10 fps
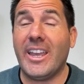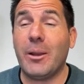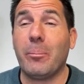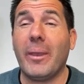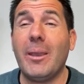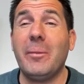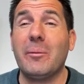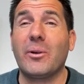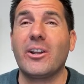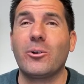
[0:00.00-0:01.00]
It may be
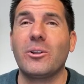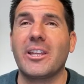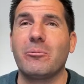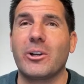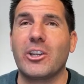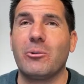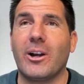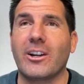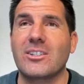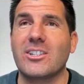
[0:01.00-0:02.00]
pretty early where you
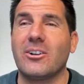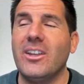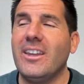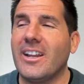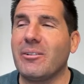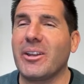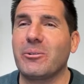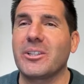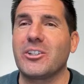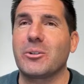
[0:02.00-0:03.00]
are. So anyway,
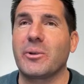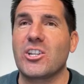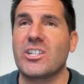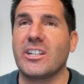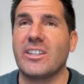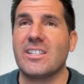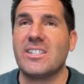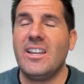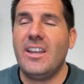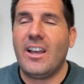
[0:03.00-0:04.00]
really do appreciate it, this.